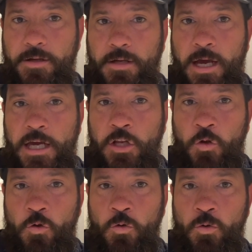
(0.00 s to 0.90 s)
God
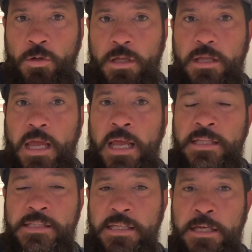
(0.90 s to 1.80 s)
who
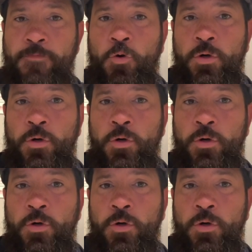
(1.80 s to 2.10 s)
hates evil,